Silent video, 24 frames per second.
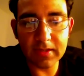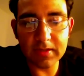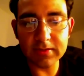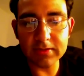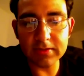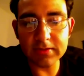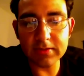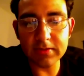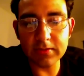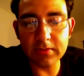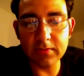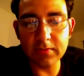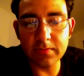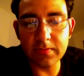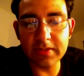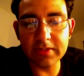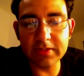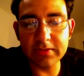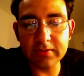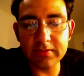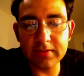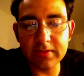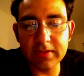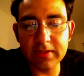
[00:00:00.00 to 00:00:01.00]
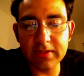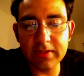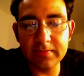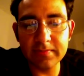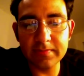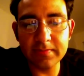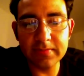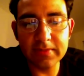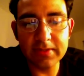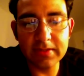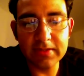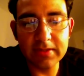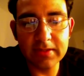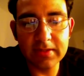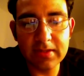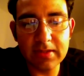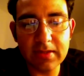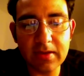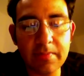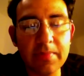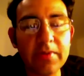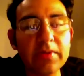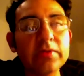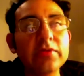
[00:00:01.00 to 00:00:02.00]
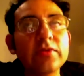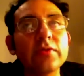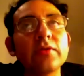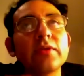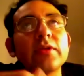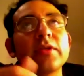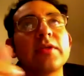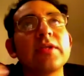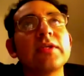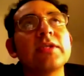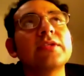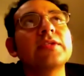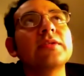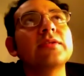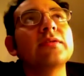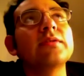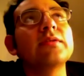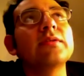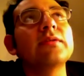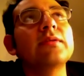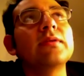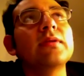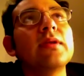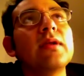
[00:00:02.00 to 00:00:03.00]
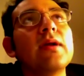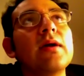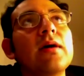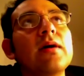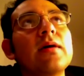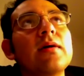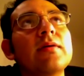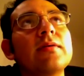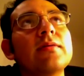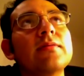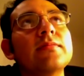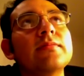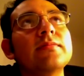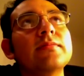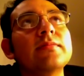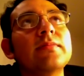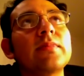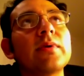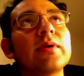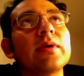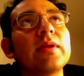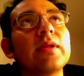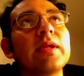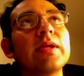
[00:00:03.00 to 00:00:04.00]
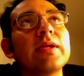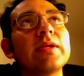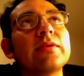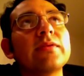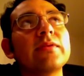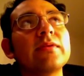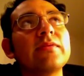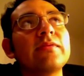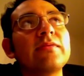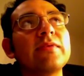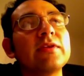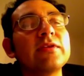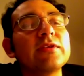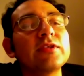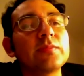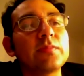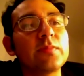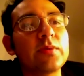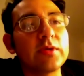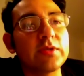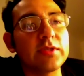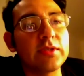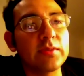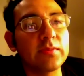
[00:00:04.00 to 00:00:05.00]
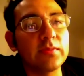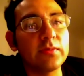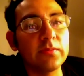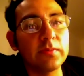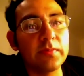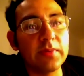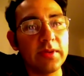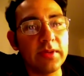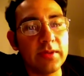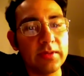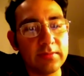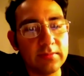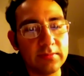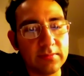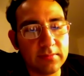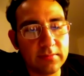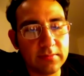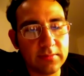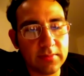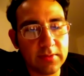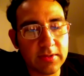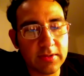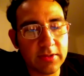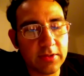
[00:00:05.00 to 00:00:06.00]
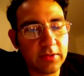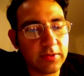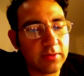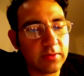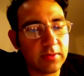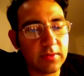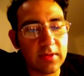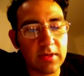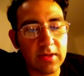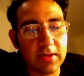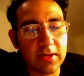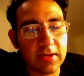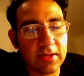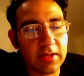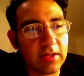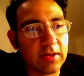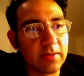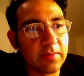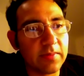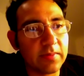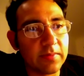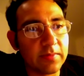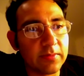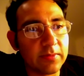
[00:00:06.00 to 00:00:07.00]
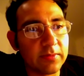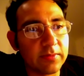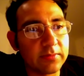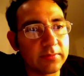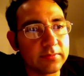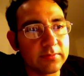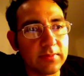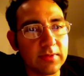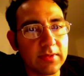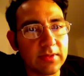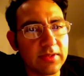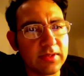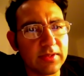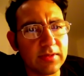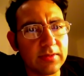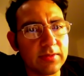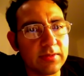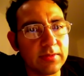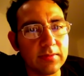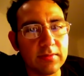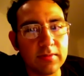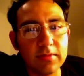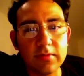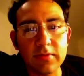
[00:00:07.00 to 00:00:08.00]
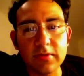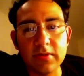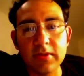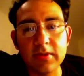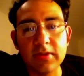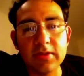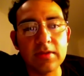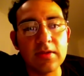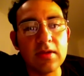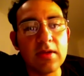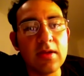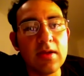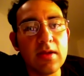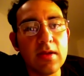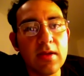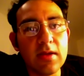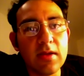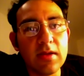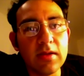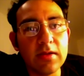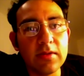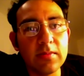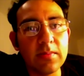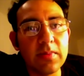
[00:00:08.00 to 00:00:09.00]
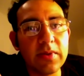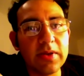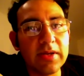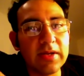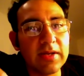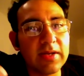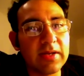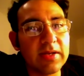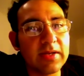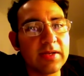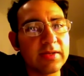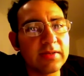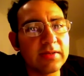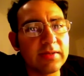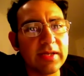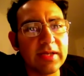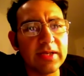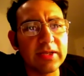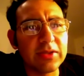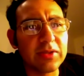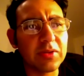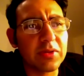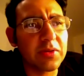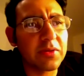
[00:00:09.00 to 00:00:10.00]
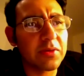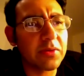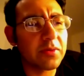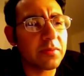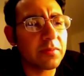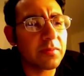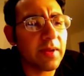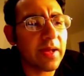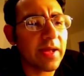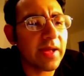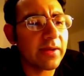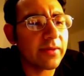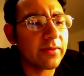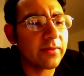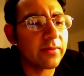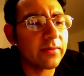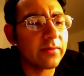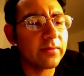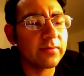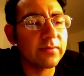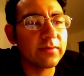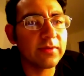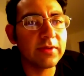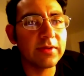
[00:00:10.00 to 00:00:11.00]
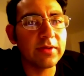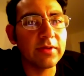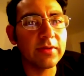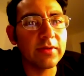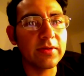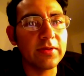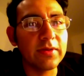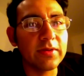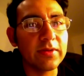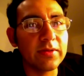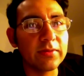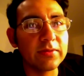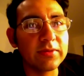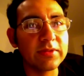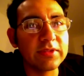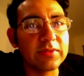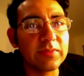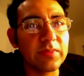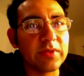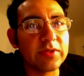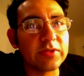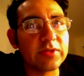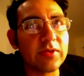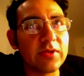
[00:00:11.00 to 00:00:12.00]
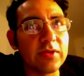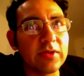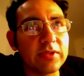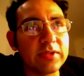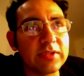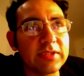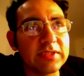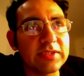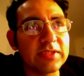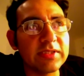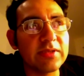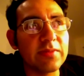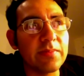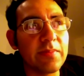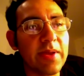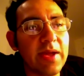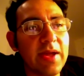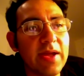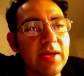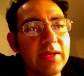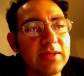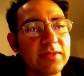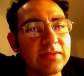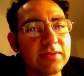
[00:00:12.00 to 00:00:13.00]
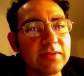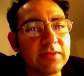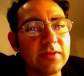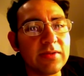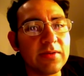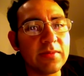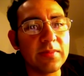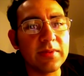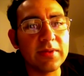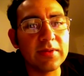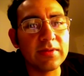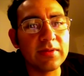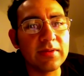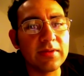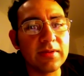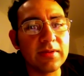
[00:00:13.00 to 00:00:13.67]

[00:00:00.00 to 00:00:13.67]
So basically, appeal to tradition related to the Venus Project will be, like a lot of people, I think you did, bring Hitler, Mao, and all these personalities in the past, but